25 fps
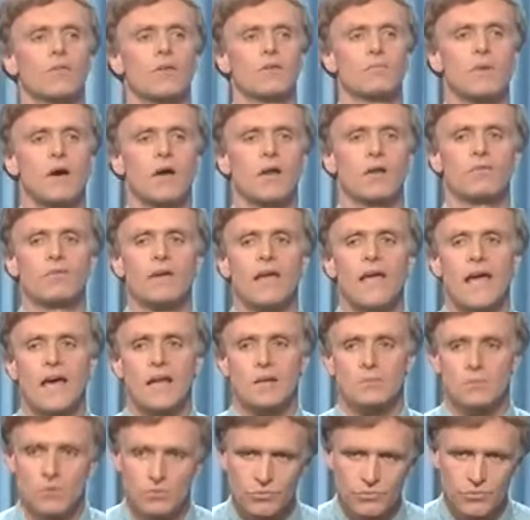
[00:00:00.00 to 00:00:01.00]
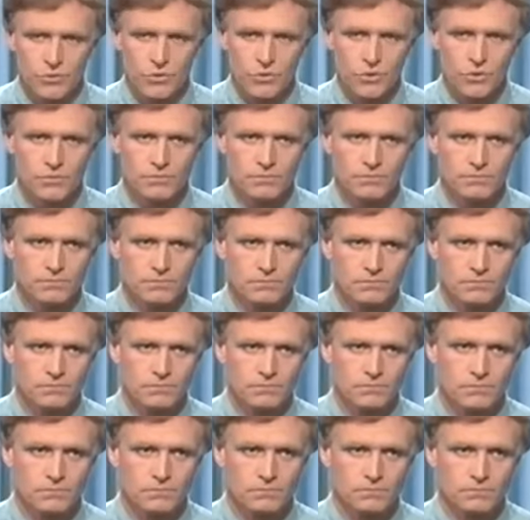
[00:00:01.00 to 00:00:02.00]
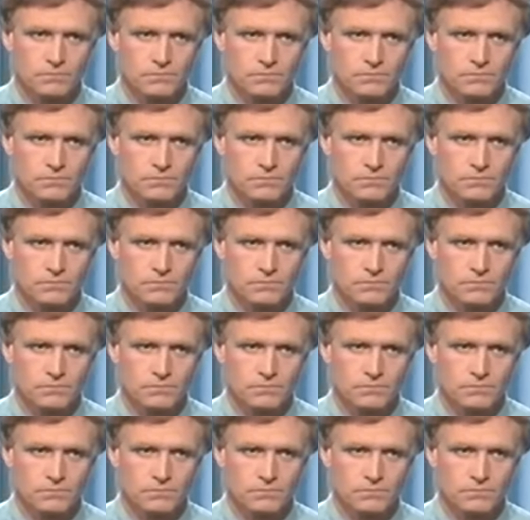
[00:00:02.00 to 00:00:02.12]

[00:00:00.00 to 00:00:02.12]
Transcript: cutting down on the amount of animal food.